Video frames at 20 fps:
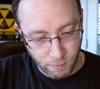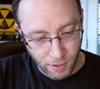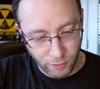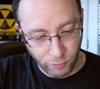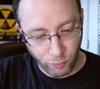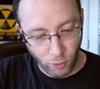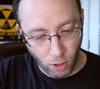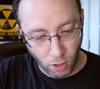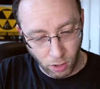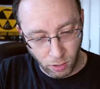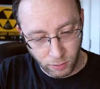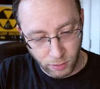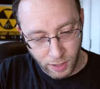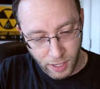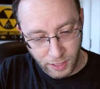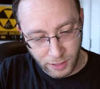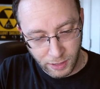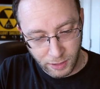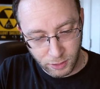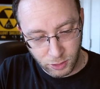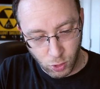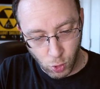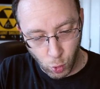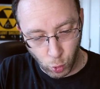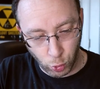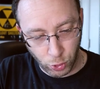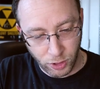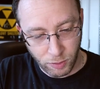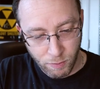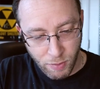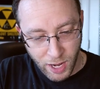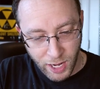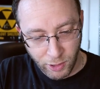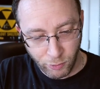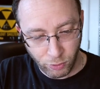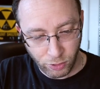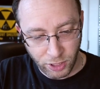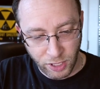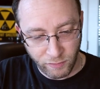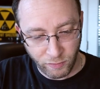menthol in it, cooling pain
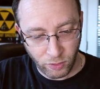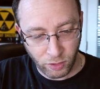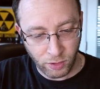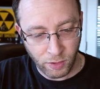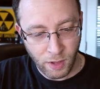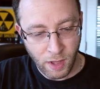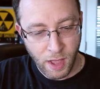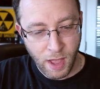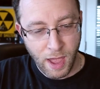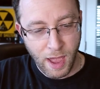reliever,